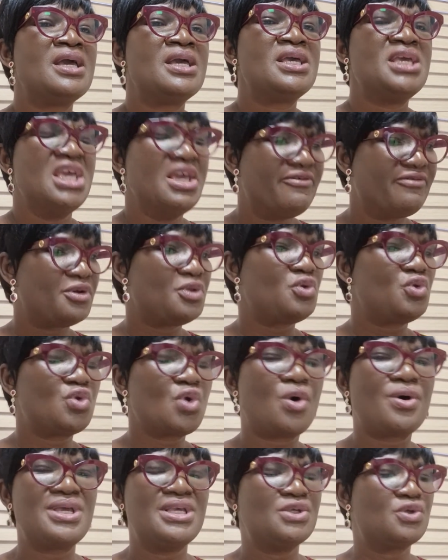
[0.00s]
Even
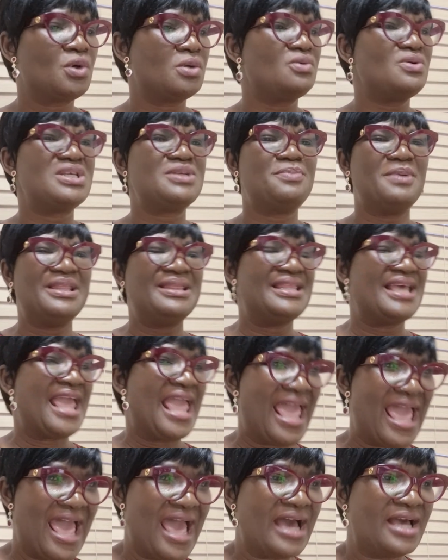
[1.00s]
though he's always been the
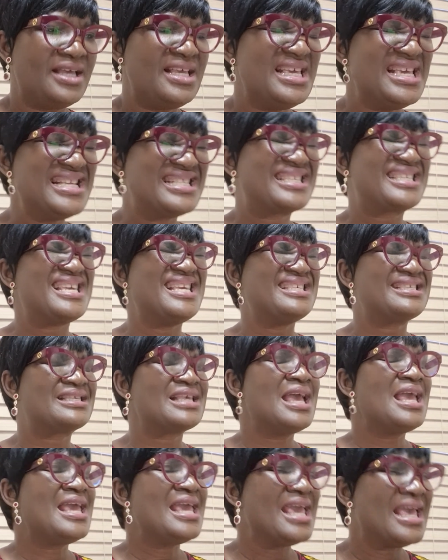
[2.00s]
heir, it
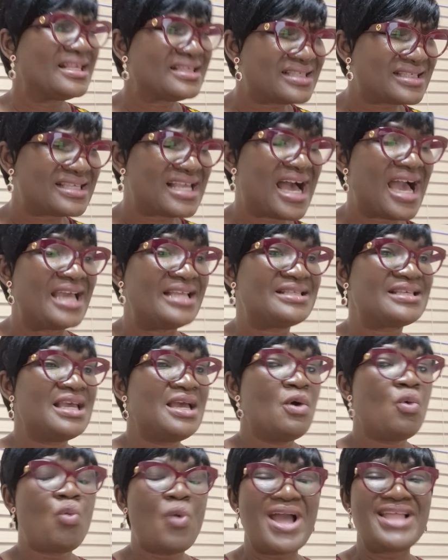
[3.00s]
is insight.
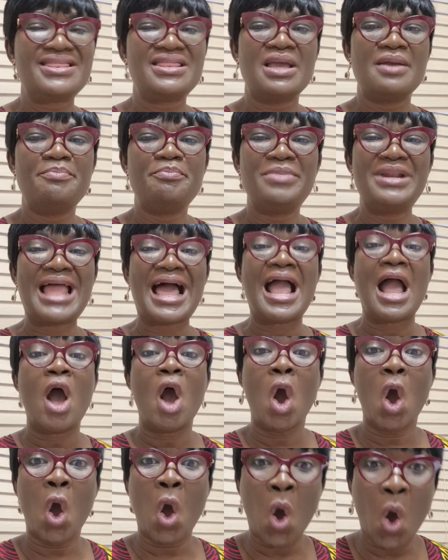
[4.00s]
When they
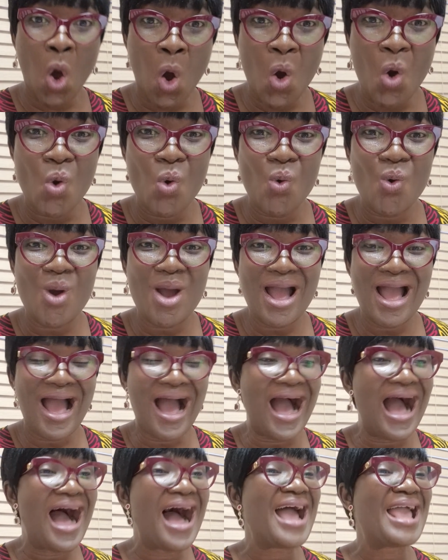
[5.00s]
black, oh,
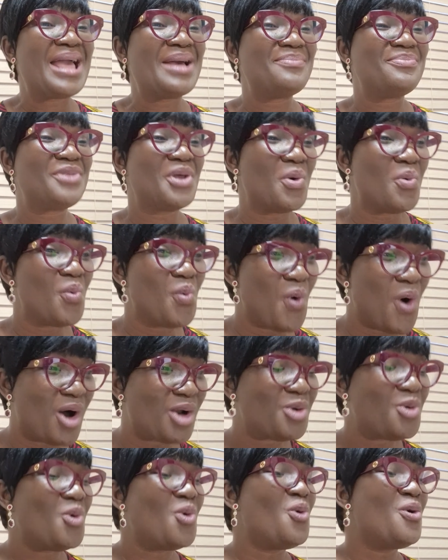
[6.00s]
I am the
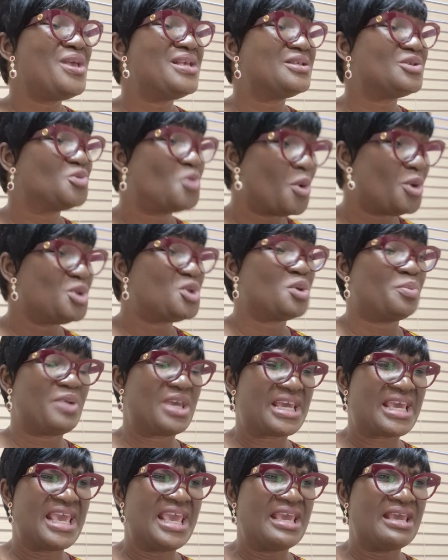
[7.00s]
one who is going to
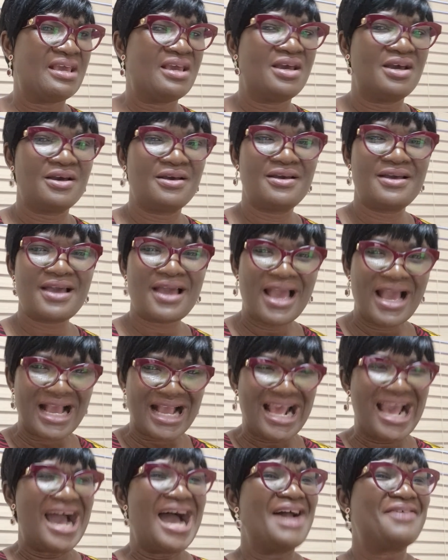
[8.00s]
be king.
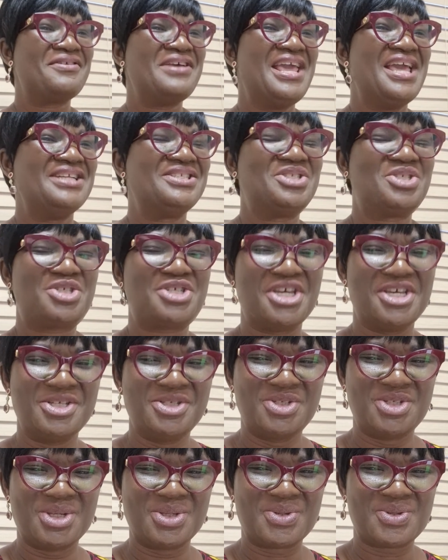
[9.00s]
Carriage
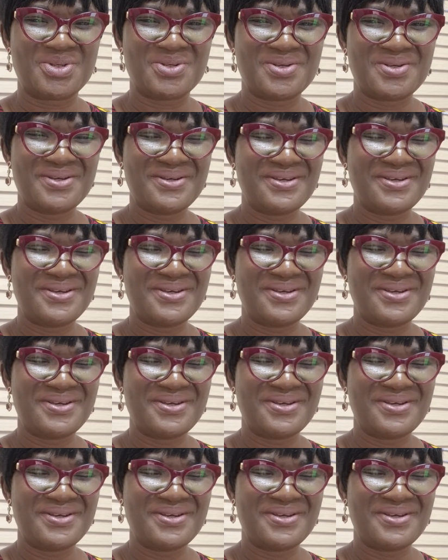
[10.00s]
changes.